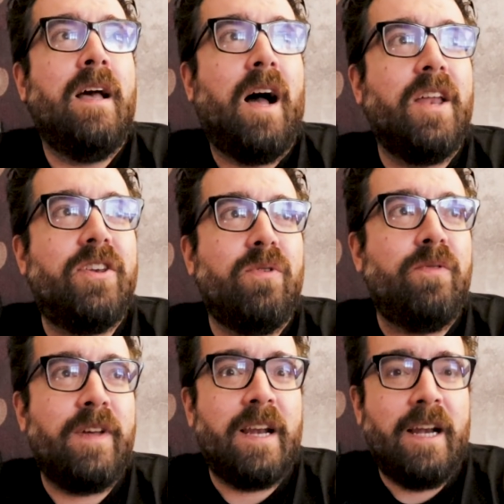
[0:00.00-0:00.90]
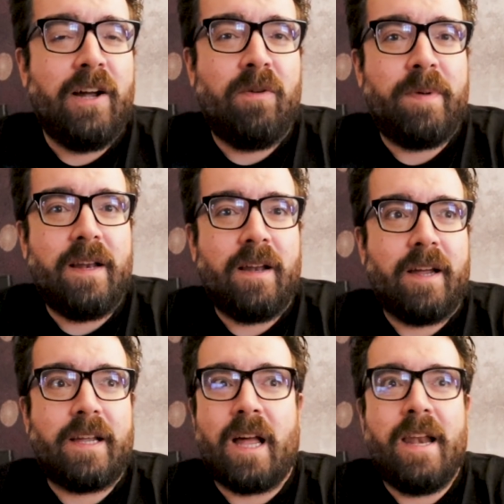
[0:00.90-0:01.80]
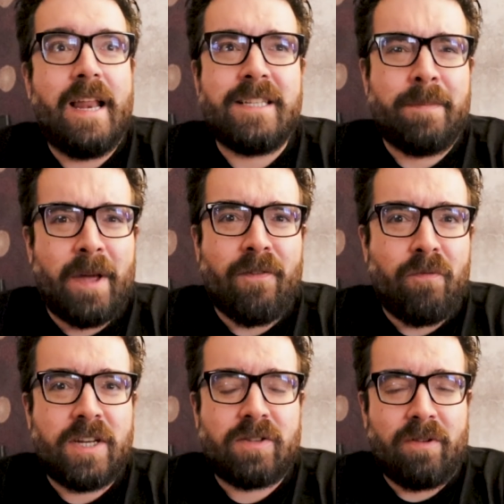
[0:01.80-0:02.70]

I do feel a little bit like, and it's a bit of a risk